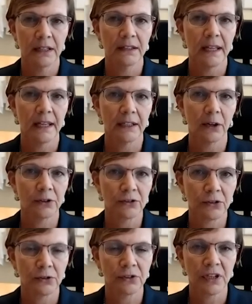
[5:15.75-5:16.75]
that are
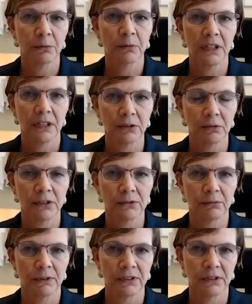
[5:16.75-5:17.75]
associated with
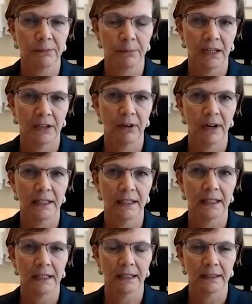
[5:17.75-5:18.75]
increased risk of
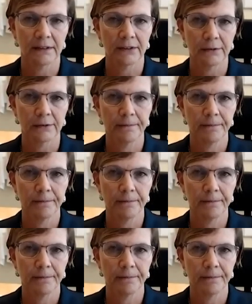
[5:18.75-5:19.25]
pancreatic cancer.